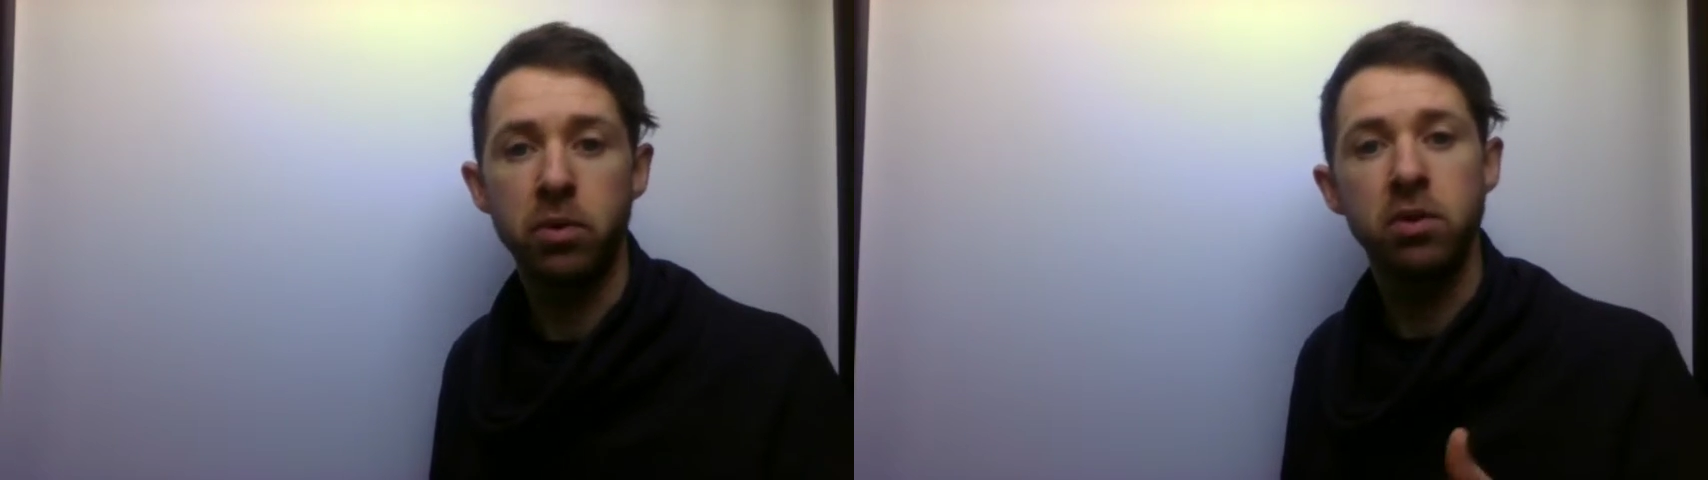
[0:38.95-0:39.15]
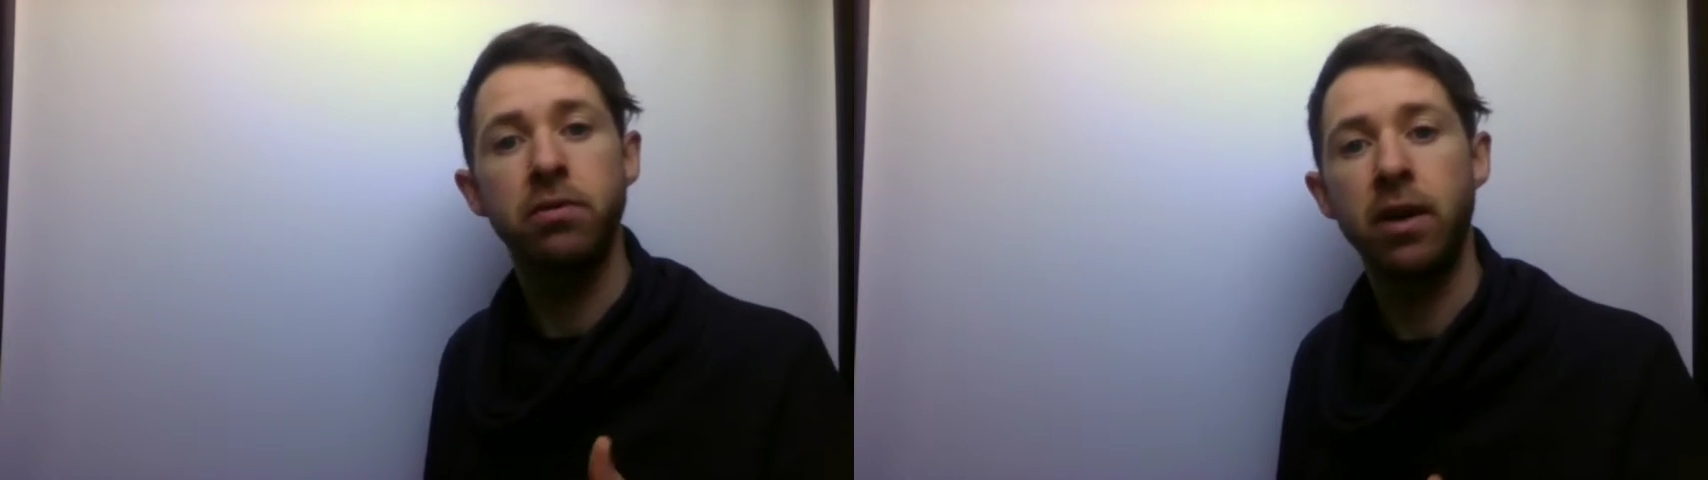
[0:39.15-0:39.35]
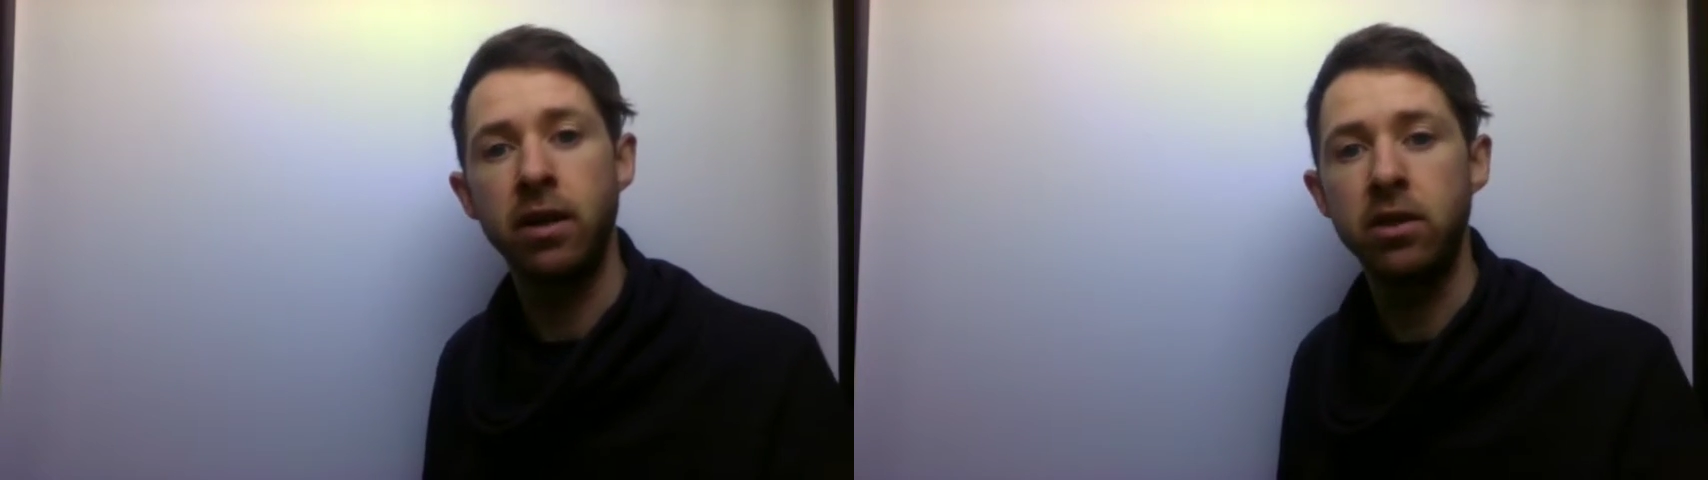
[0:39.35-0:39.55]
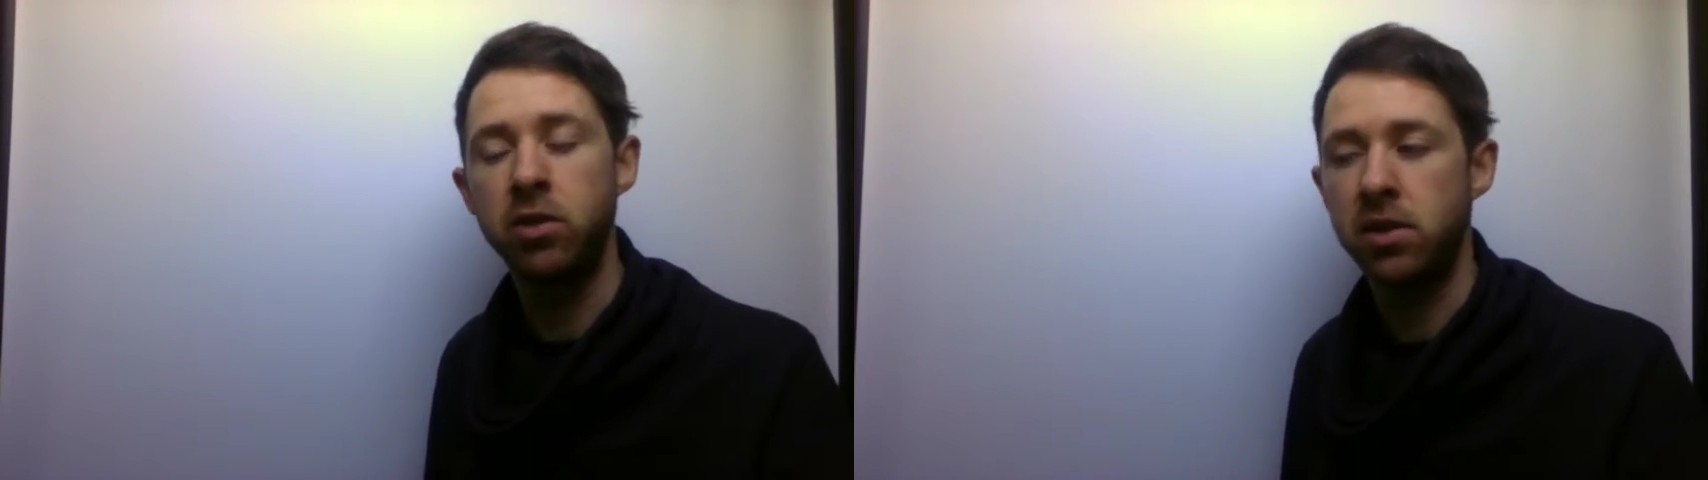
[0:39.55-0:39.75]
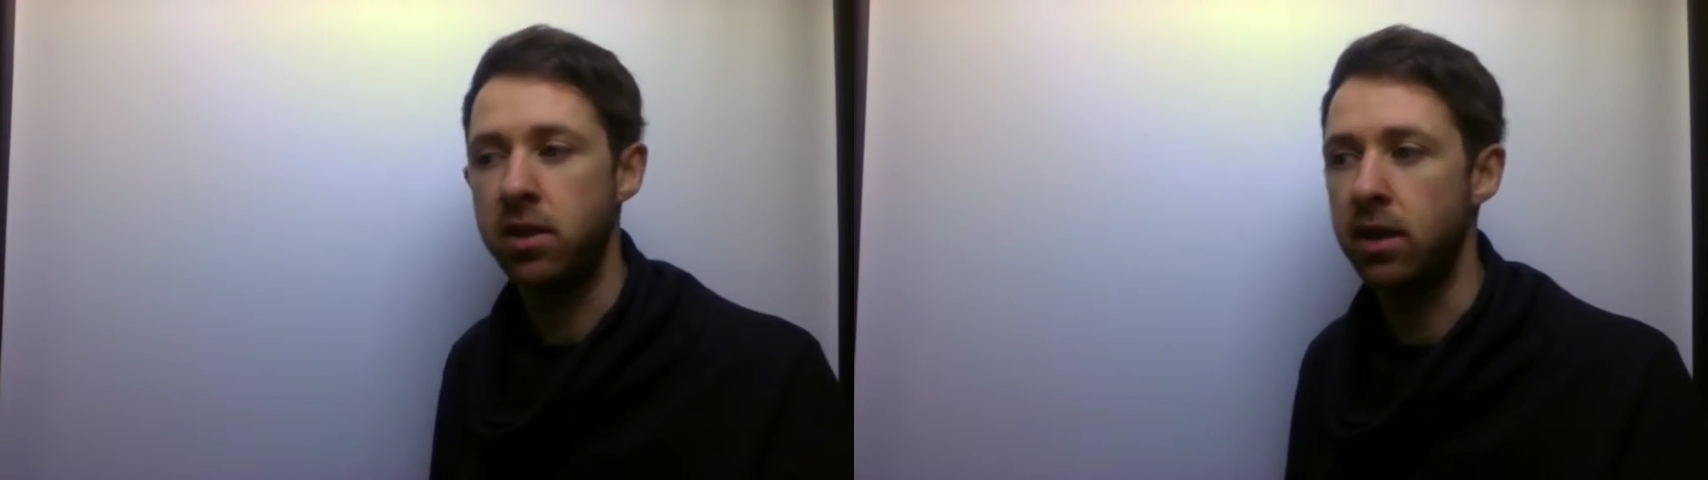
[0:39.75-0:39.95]
but you're very
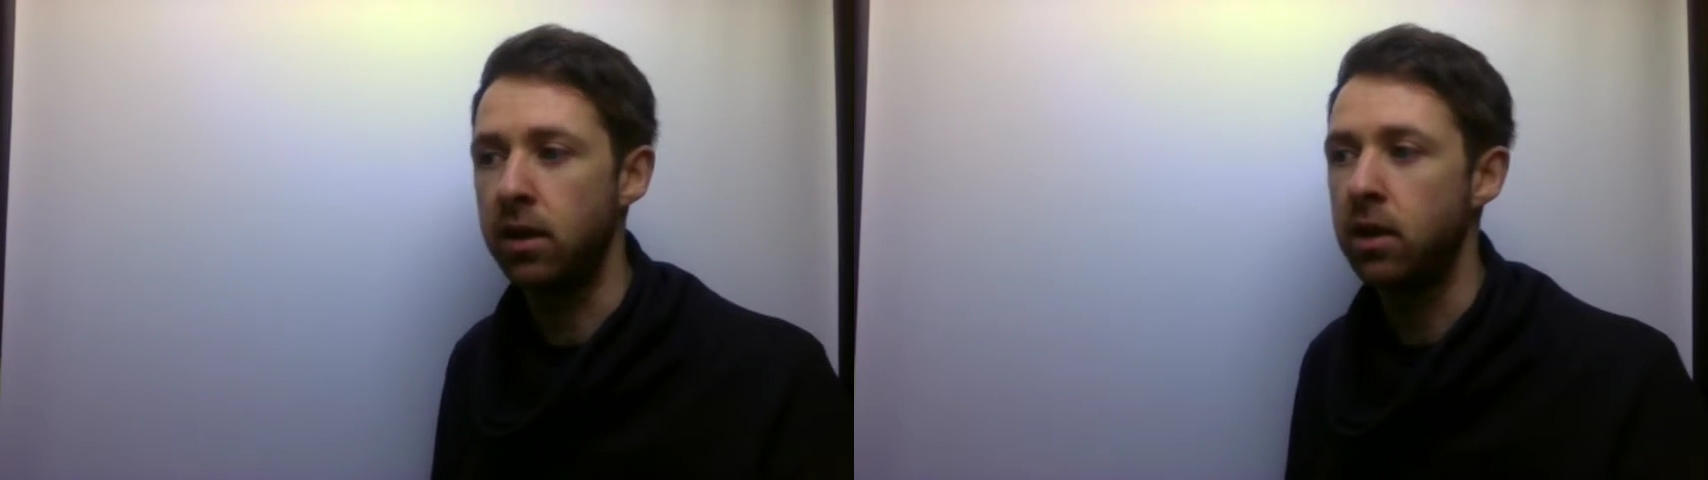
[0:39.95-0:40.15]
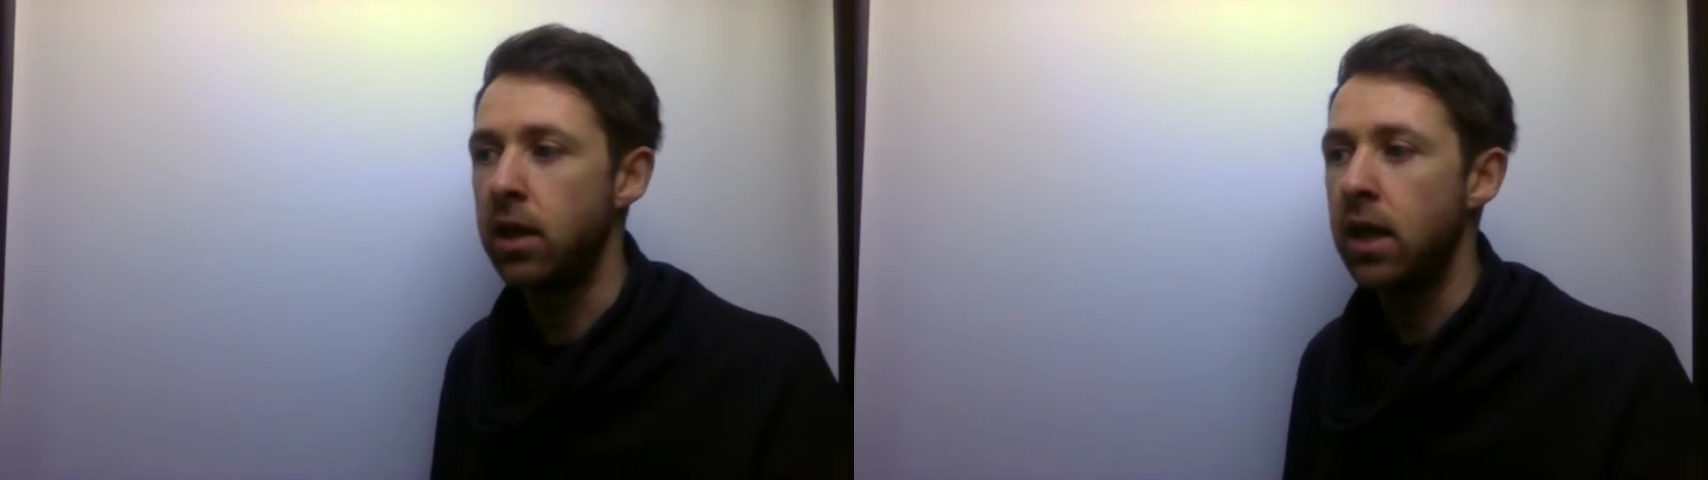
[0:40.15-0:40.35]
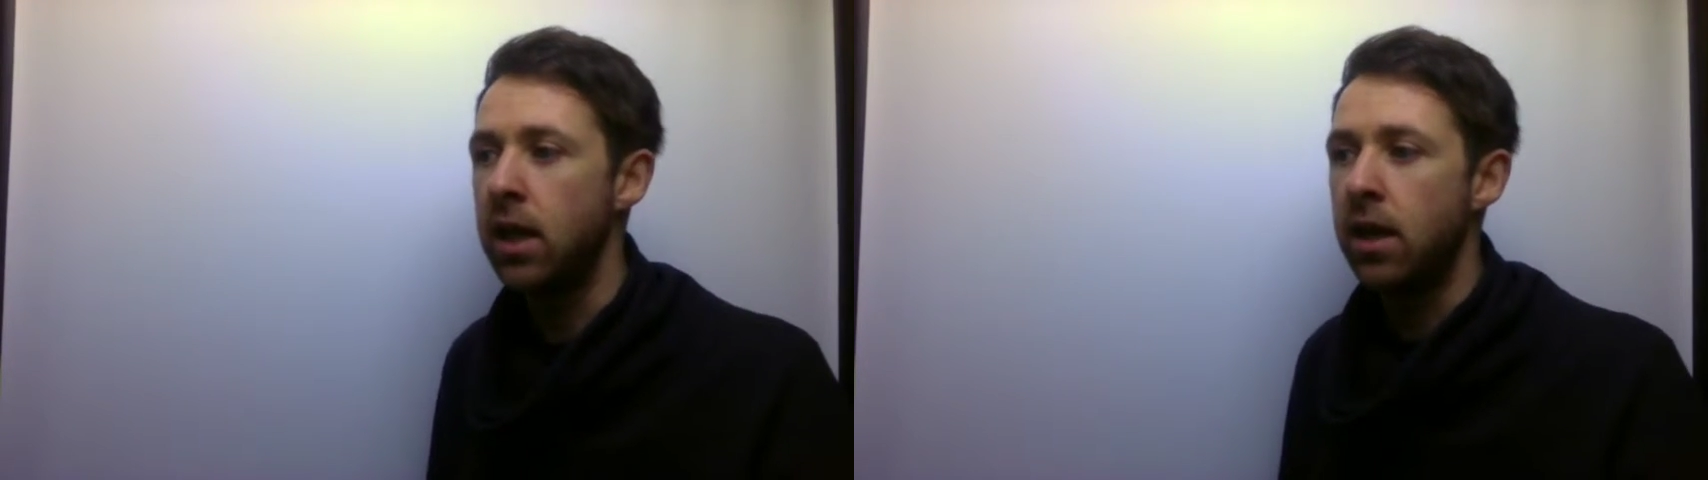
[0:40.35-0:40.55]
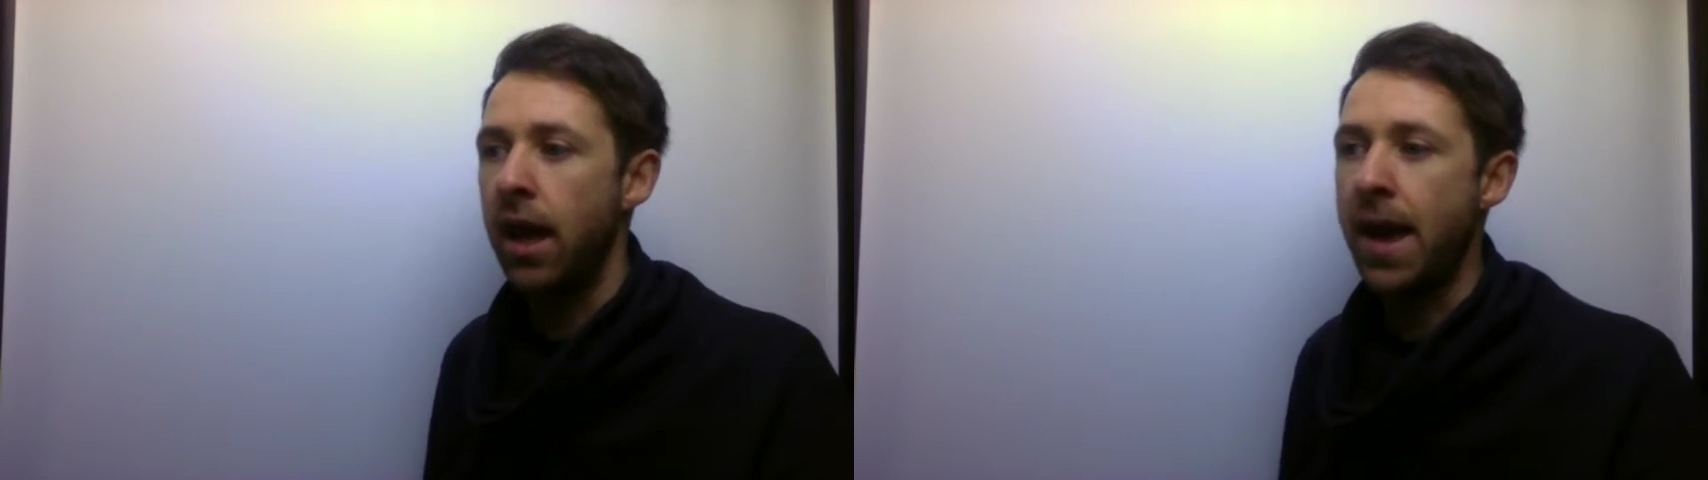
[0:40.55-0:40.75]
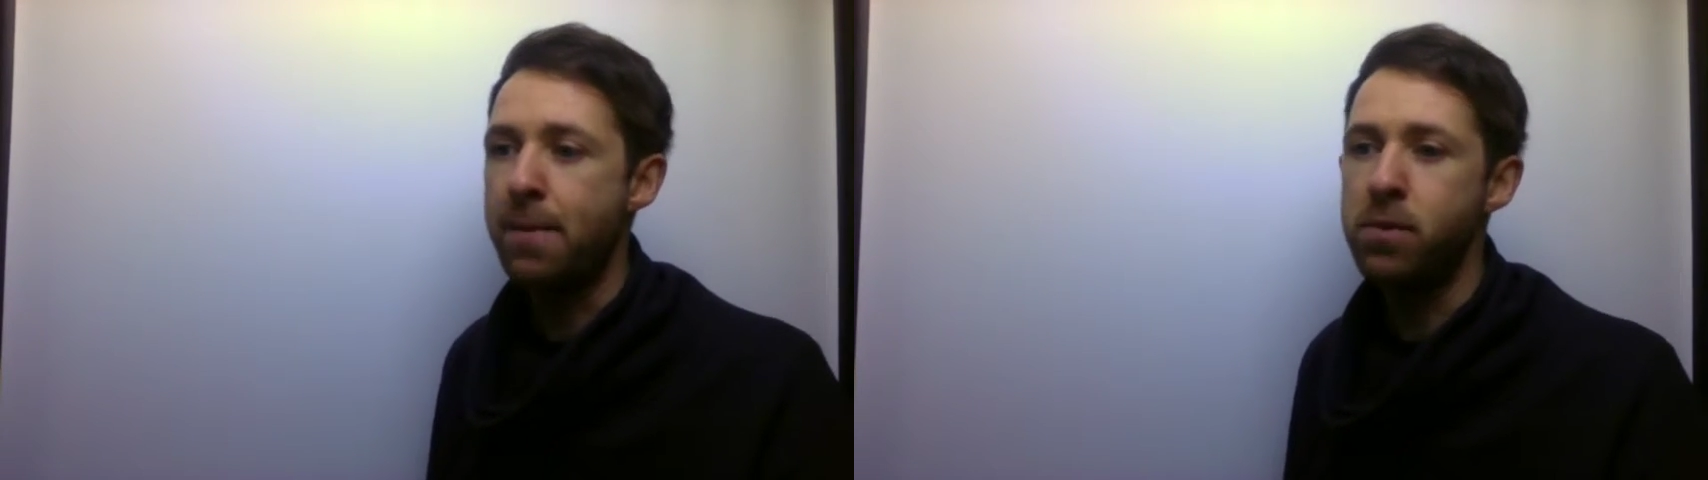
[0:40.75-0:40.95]
interested in.